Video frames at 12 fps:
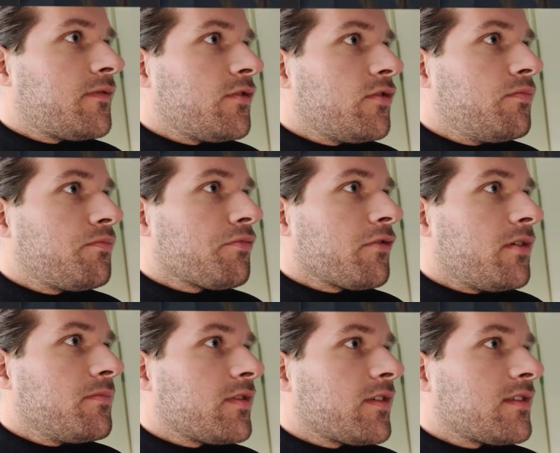full
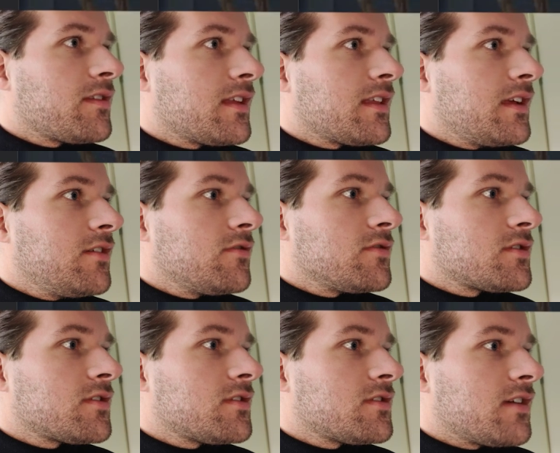prompt that I
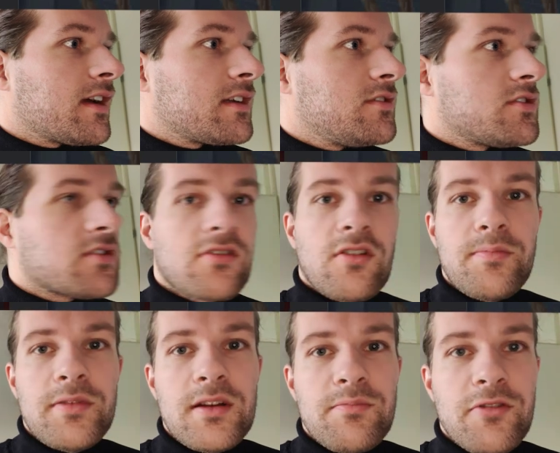used. So I can just
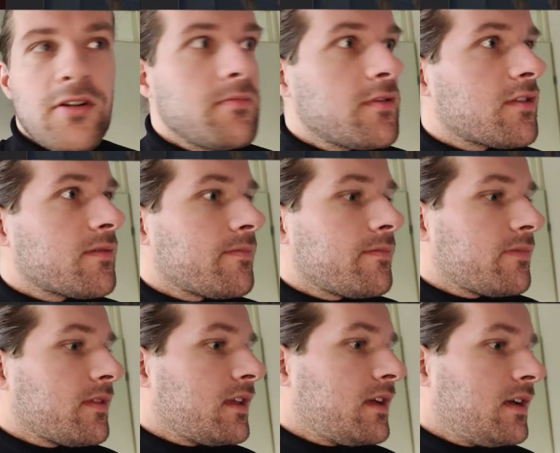copy the prompt,
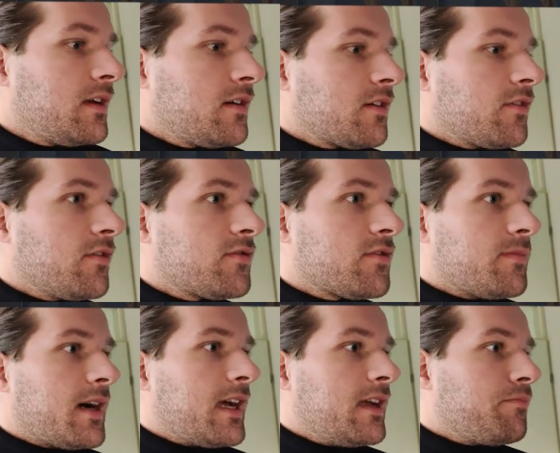go to
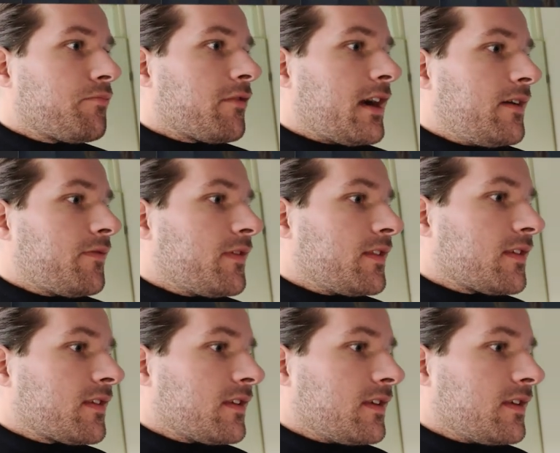my private